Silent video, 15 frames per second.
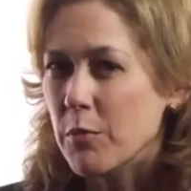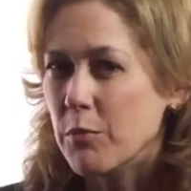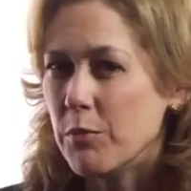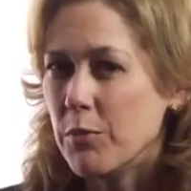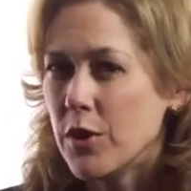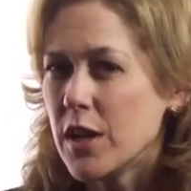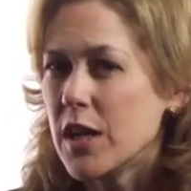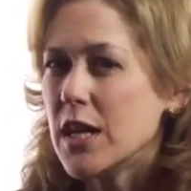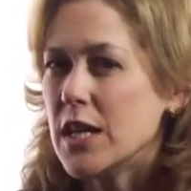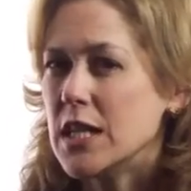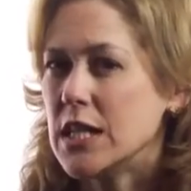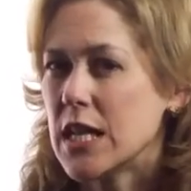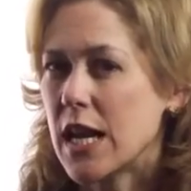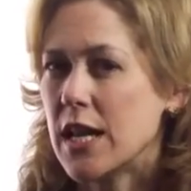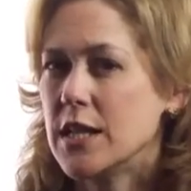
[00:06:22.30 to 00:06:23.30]
pretty
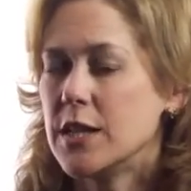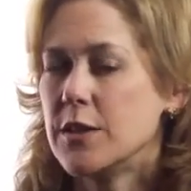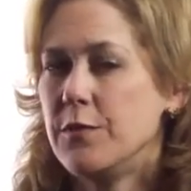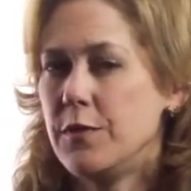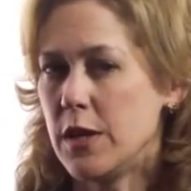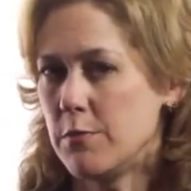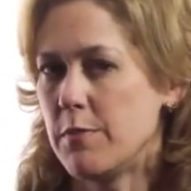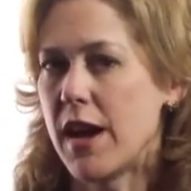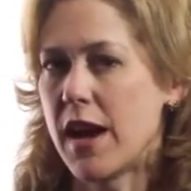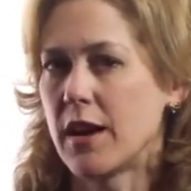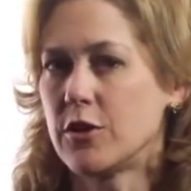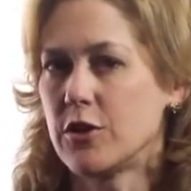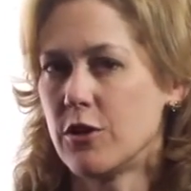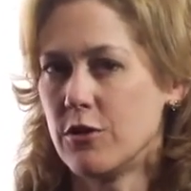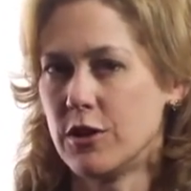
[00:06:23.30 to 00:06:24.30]
intense feedback
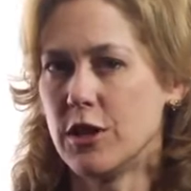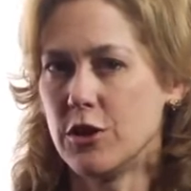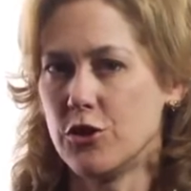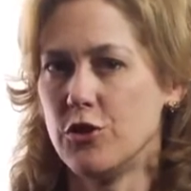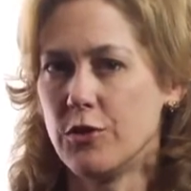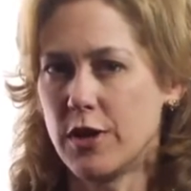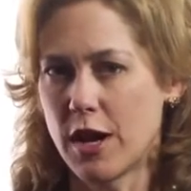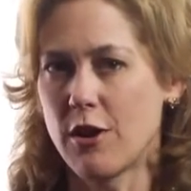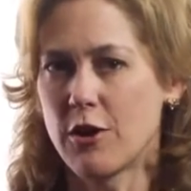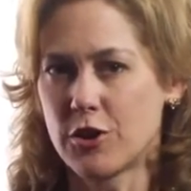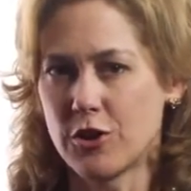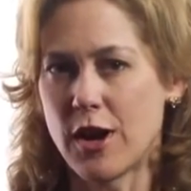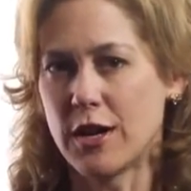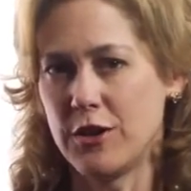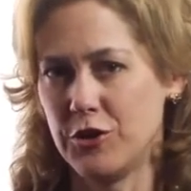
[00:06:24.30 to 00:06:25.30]
turned into
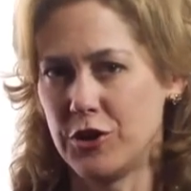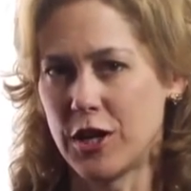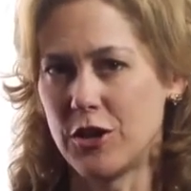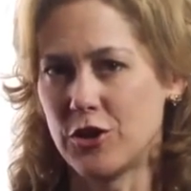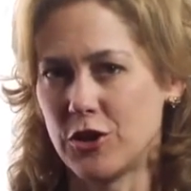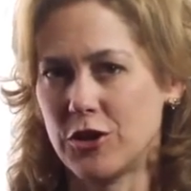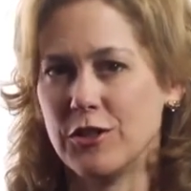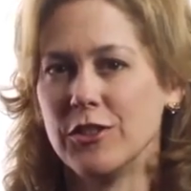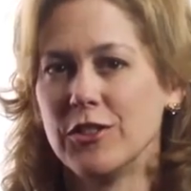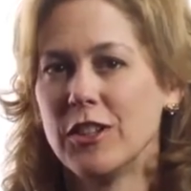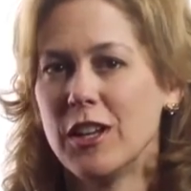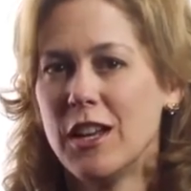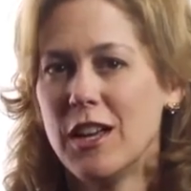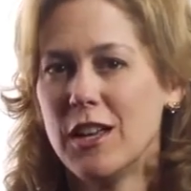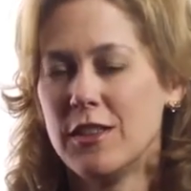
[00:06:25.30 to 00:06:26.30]
character accusations
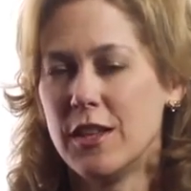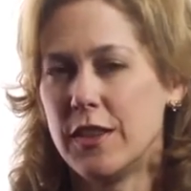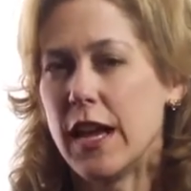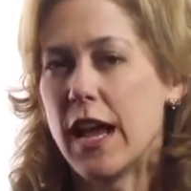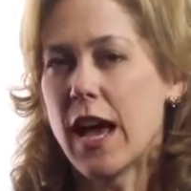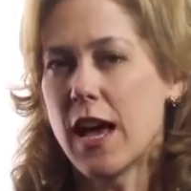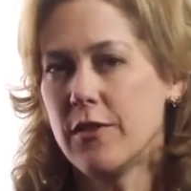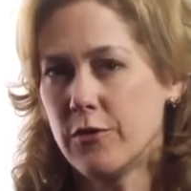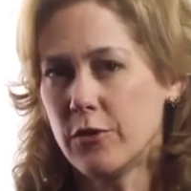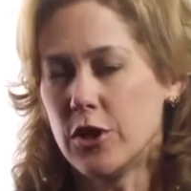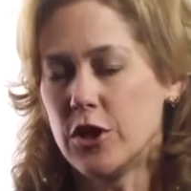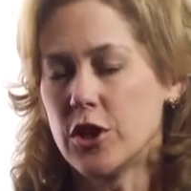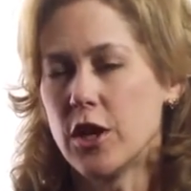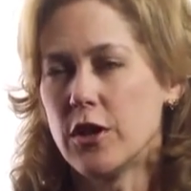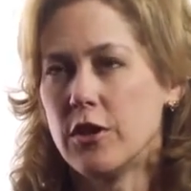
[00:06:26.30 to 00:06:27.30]
that they had for
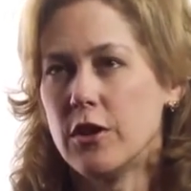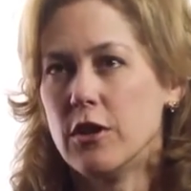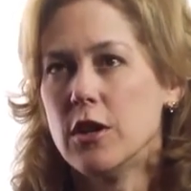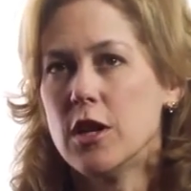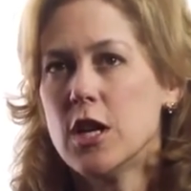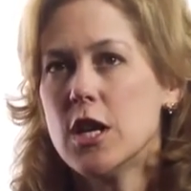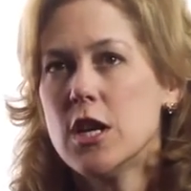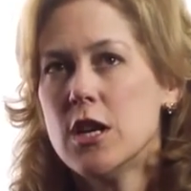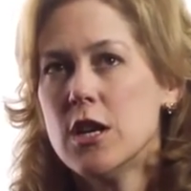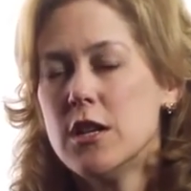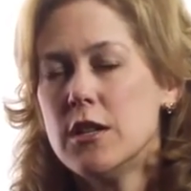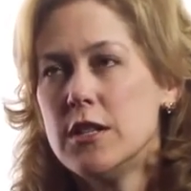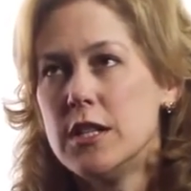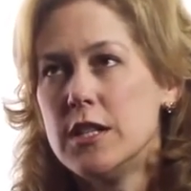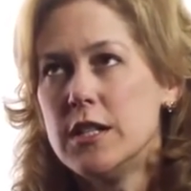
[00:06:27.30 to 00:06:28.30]
each other
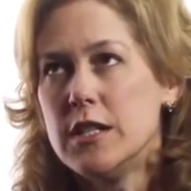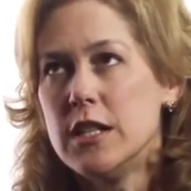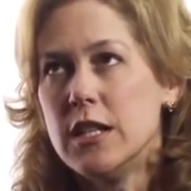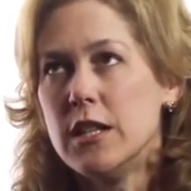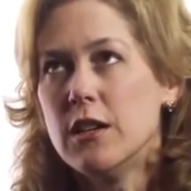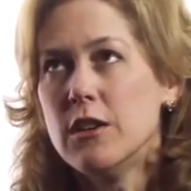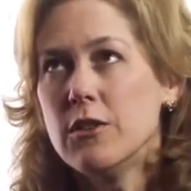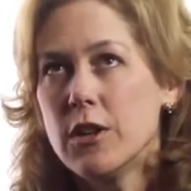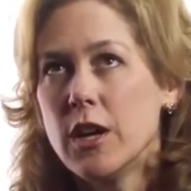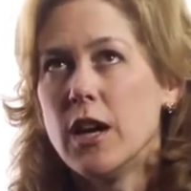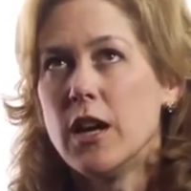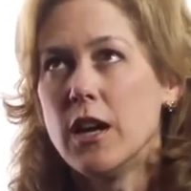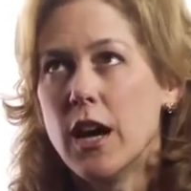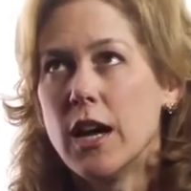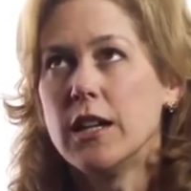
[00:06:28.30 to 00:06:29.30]
to see,
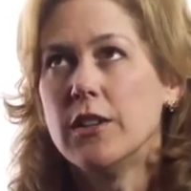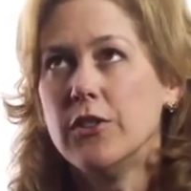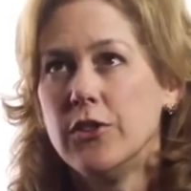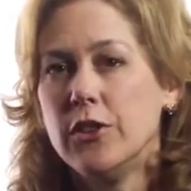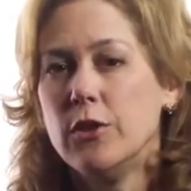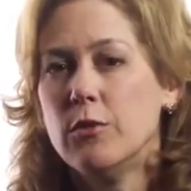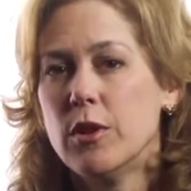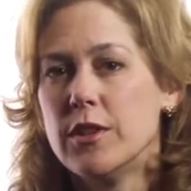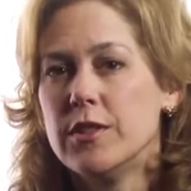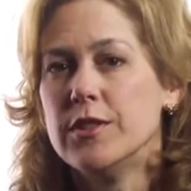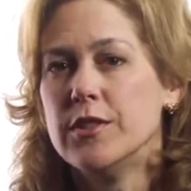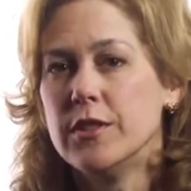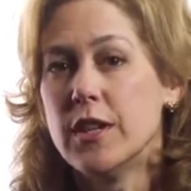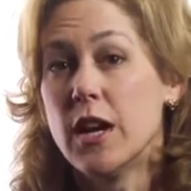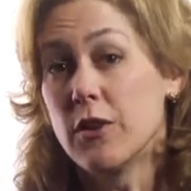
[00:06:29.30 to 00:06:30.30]
okay, I can see where this
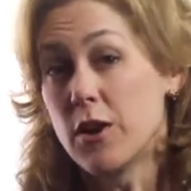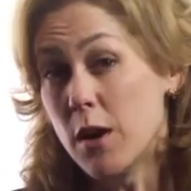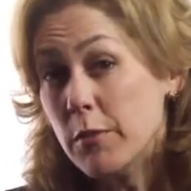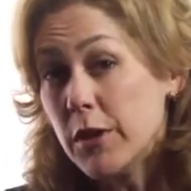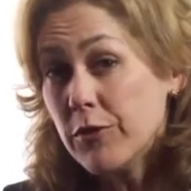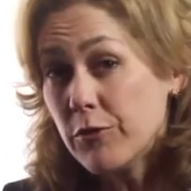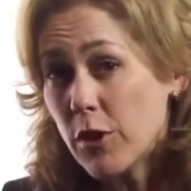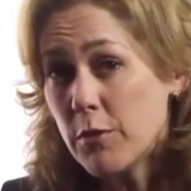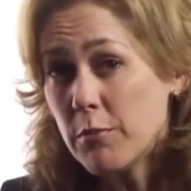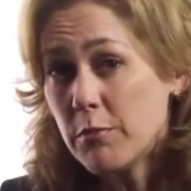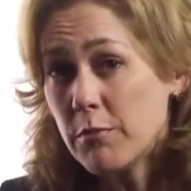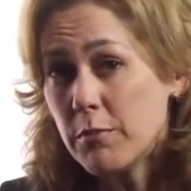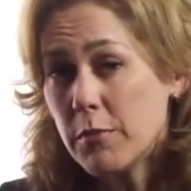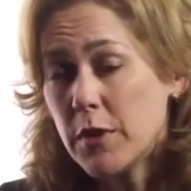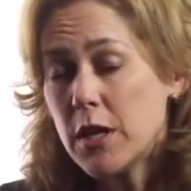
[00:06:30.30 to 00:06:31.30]
is now coming from.
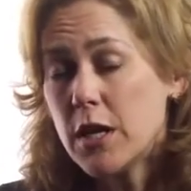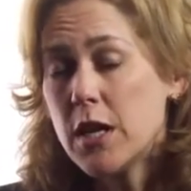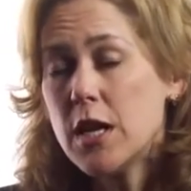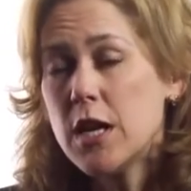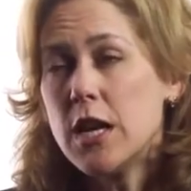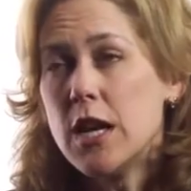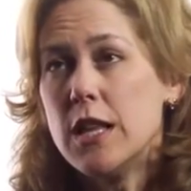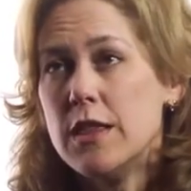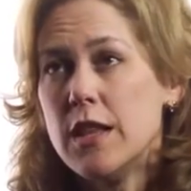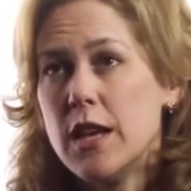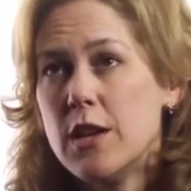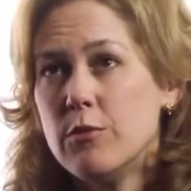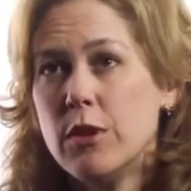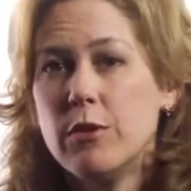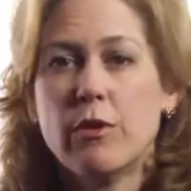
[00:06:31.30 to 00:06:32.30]
And
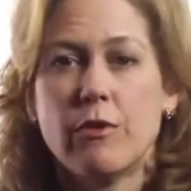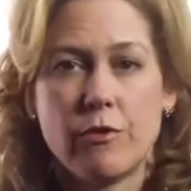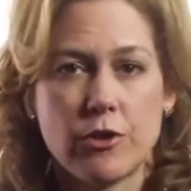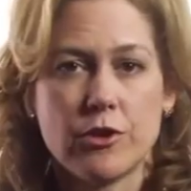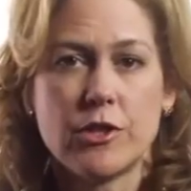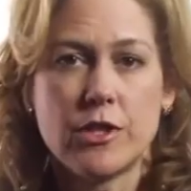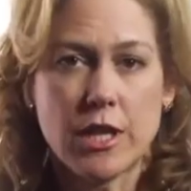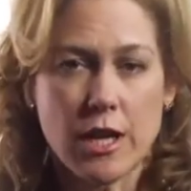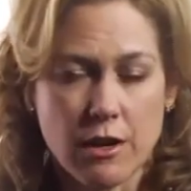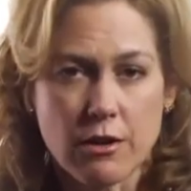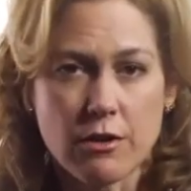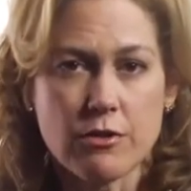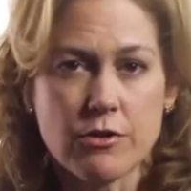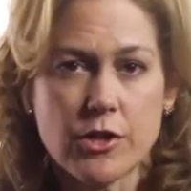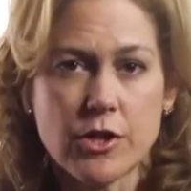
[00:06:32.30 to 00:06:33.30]
then we reversed the arrows.